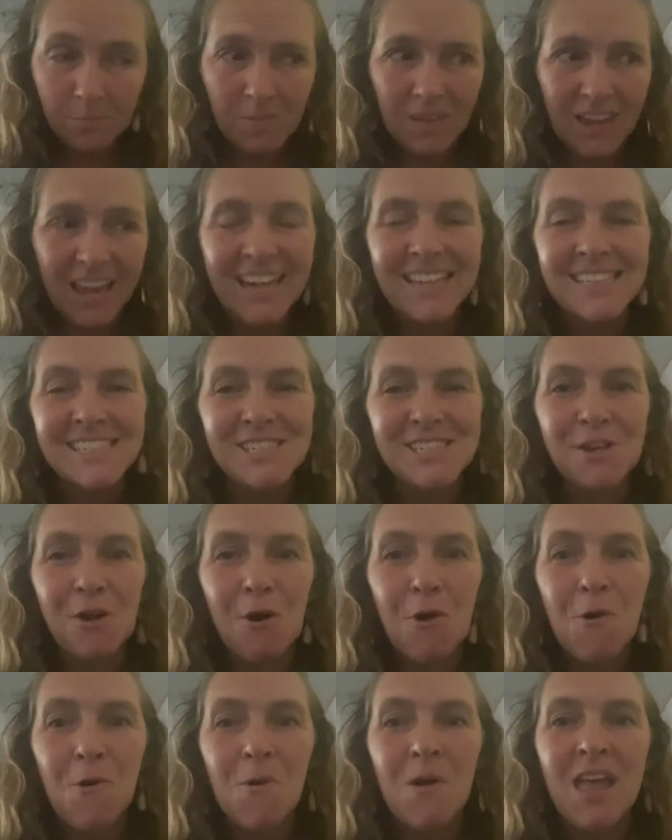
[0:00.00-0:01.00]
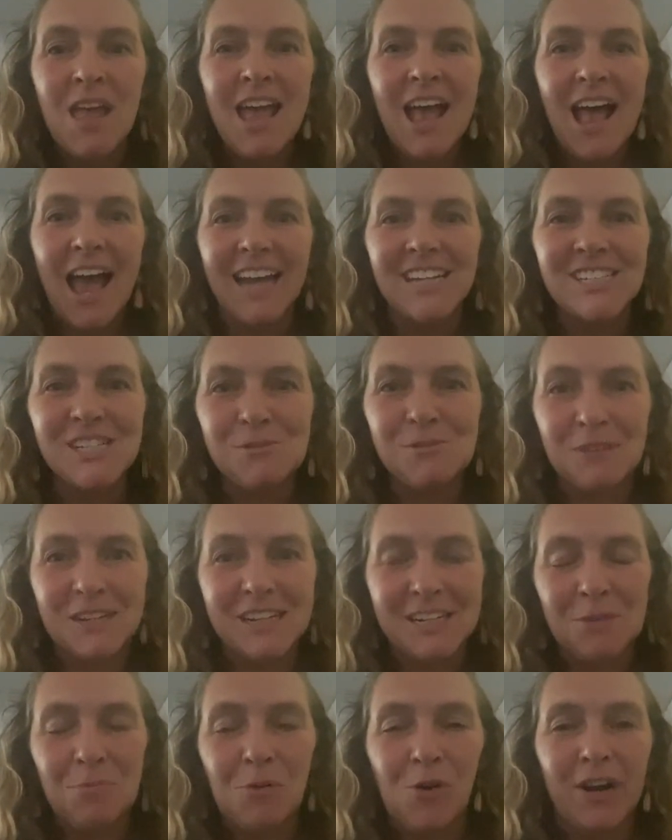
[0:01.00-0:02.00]
And so I just
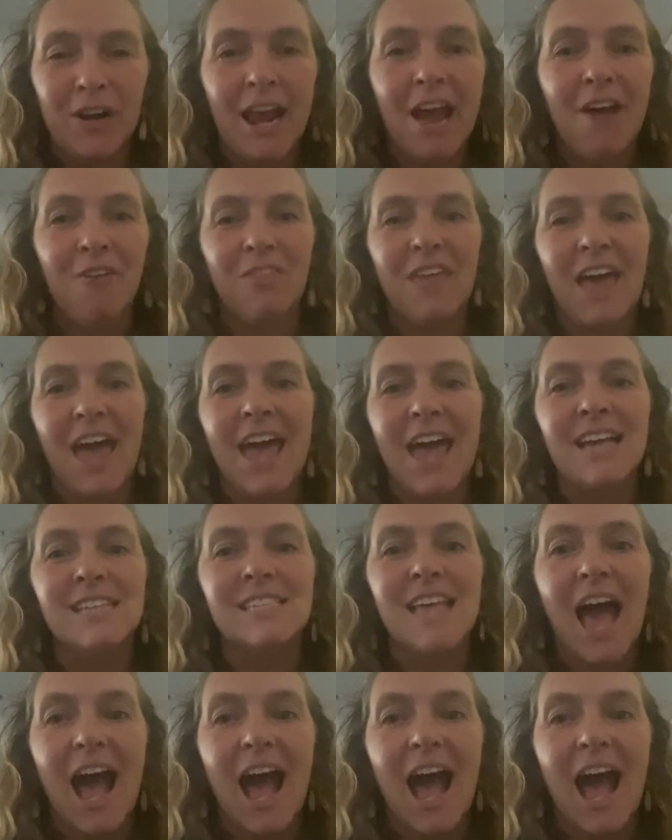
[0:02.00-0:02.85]
wanted to point out that as